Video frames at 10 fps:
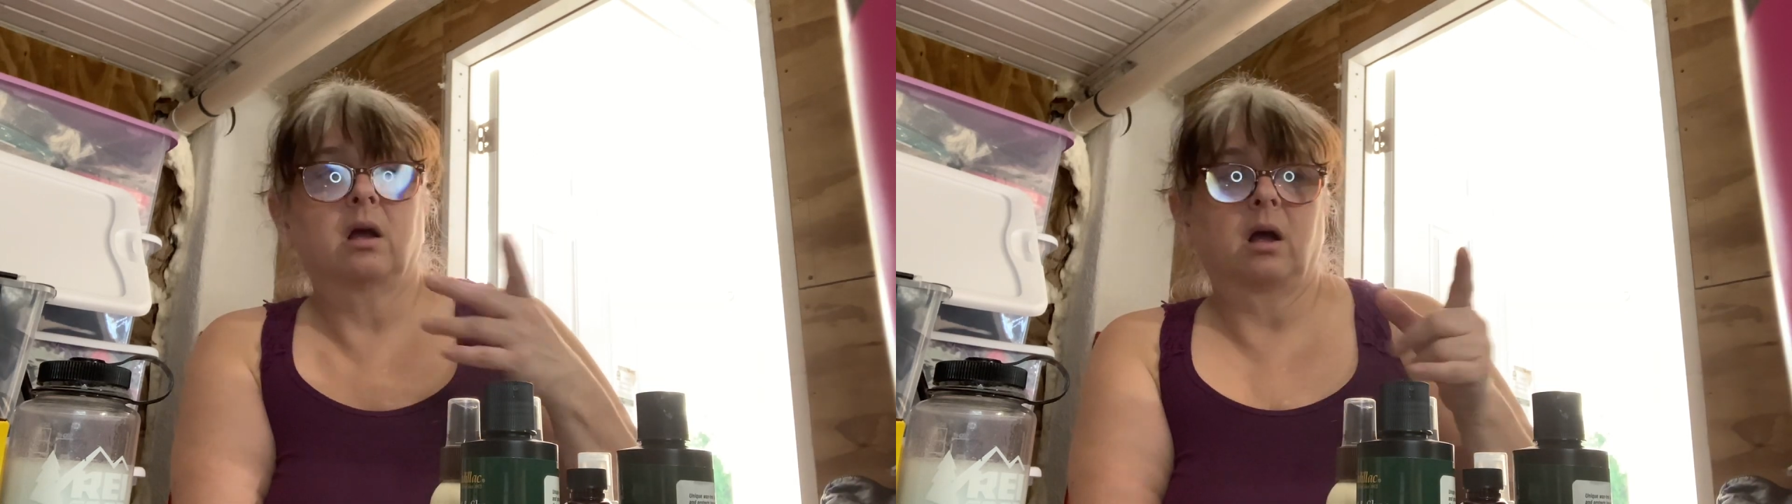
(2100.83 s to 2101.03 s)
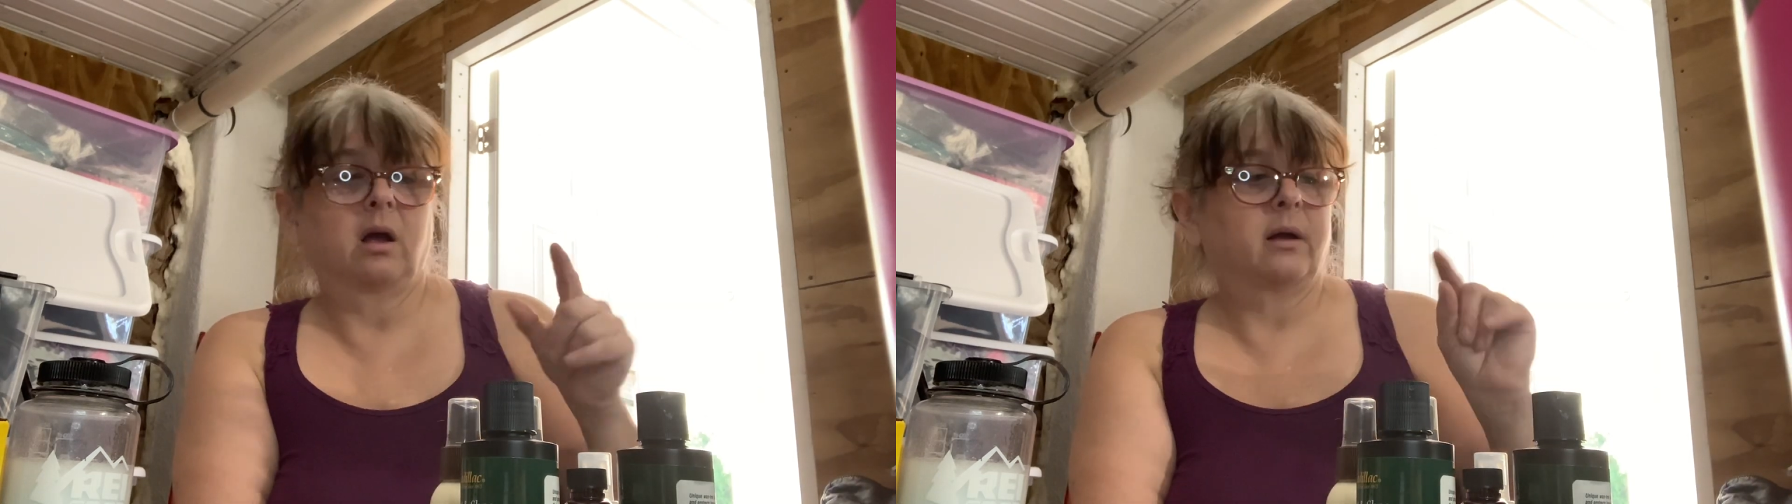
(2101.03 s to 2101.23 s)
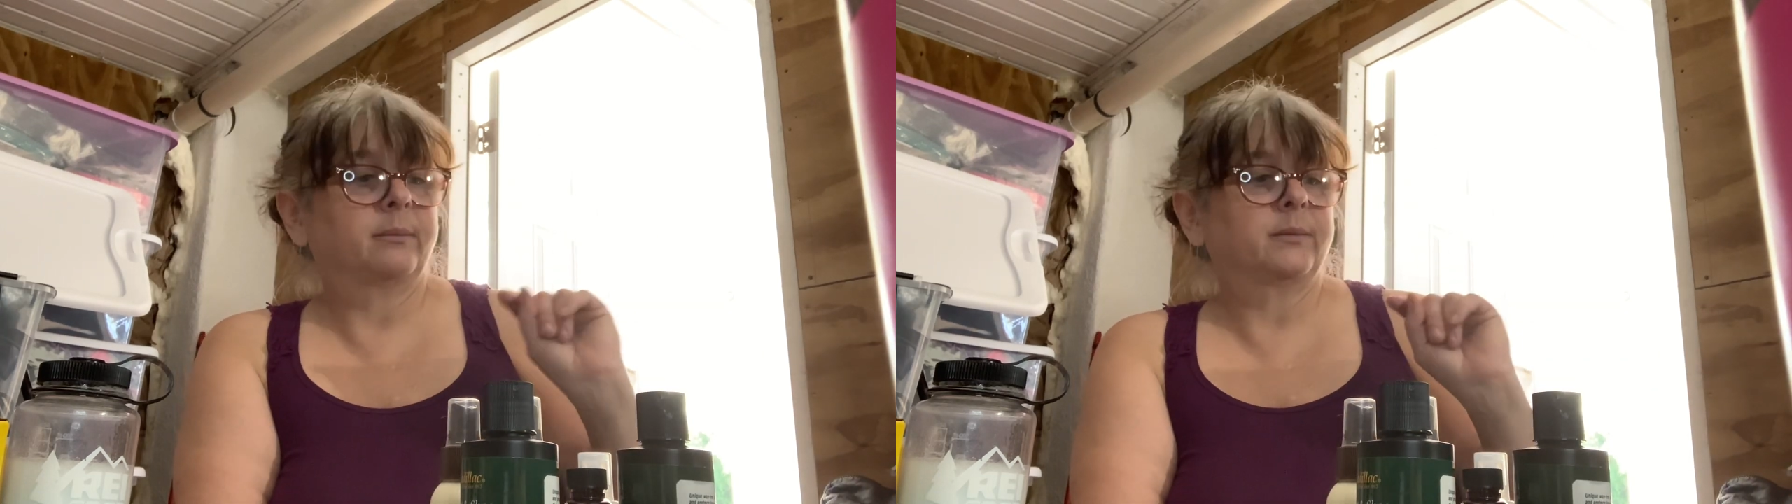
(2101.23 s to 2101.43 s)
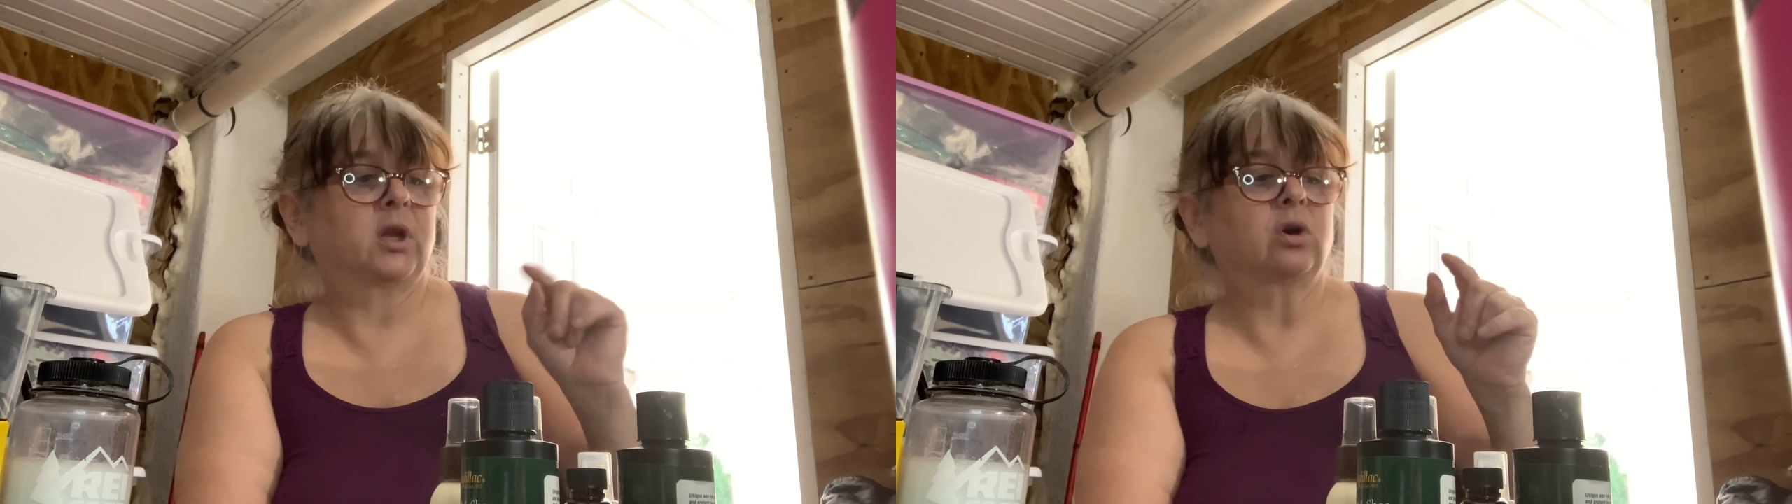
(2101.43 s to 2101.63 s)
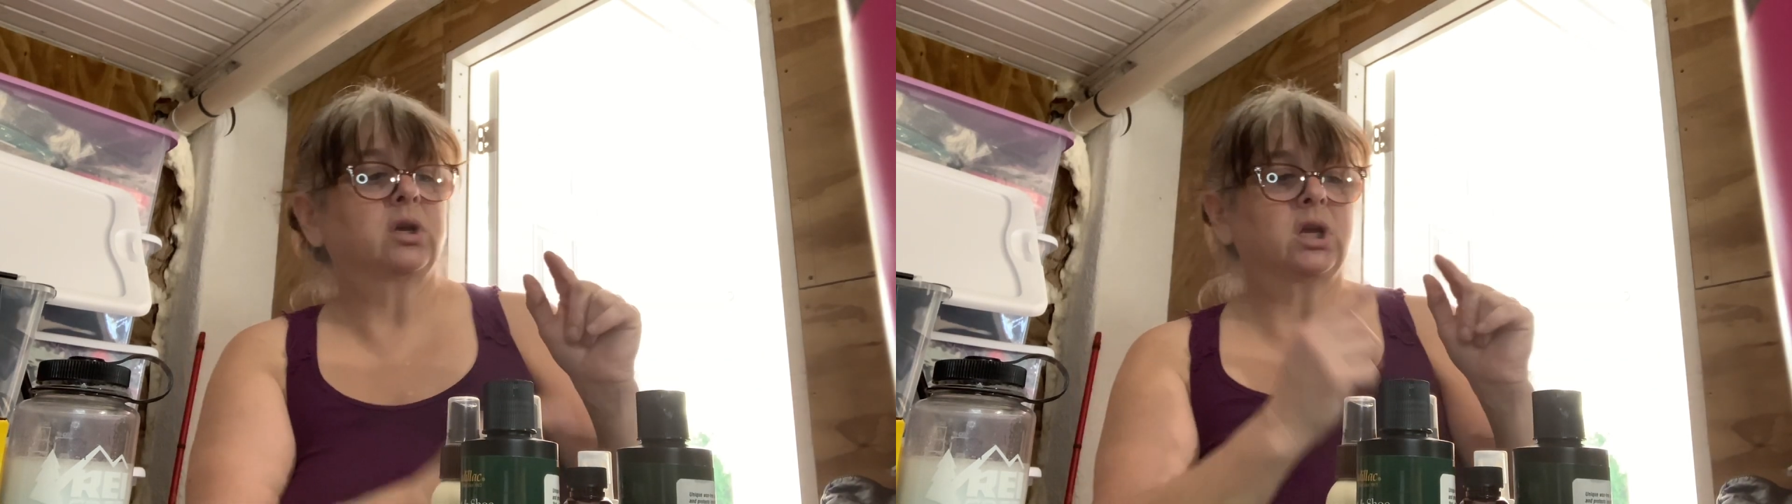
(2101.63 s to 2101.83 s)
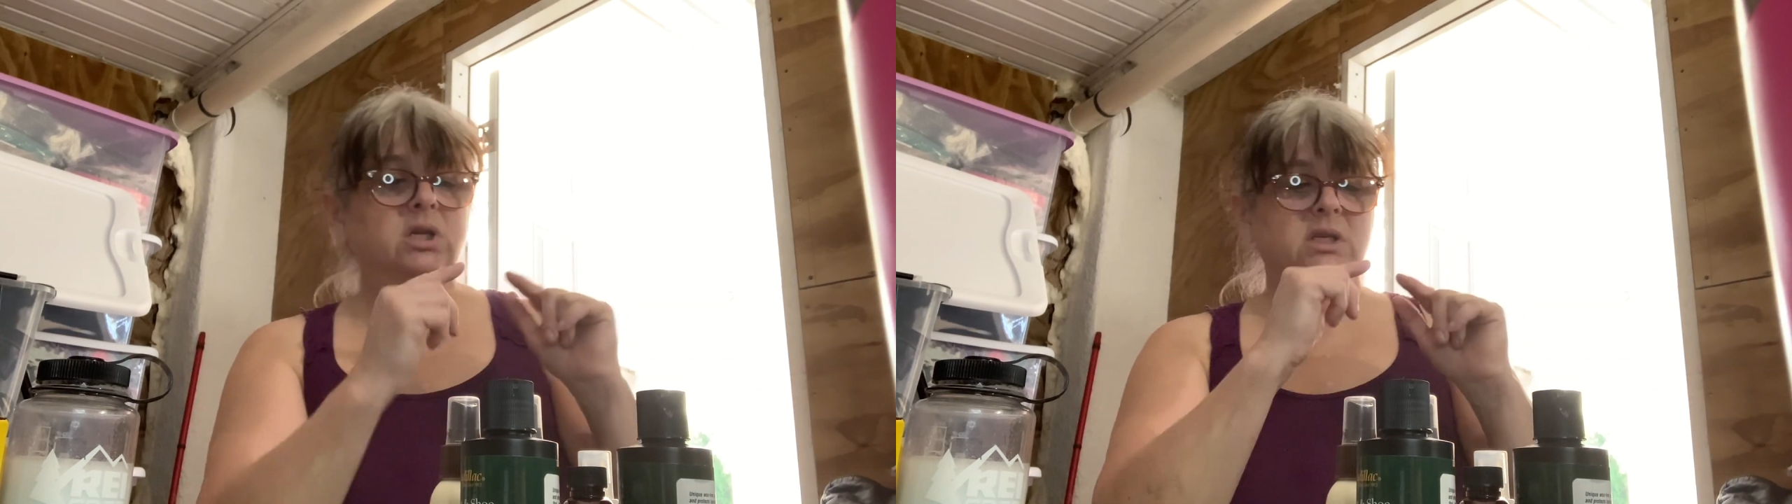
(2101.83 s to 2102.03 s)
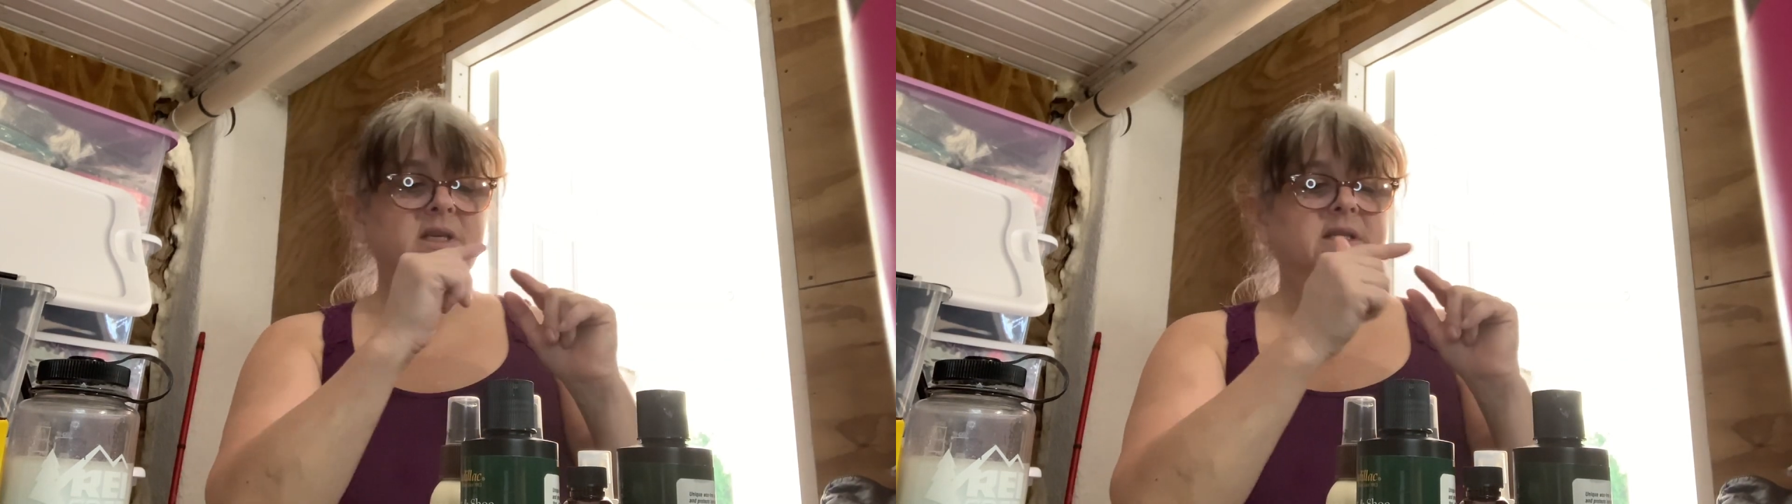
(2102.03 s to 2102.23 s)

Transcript: you'll usually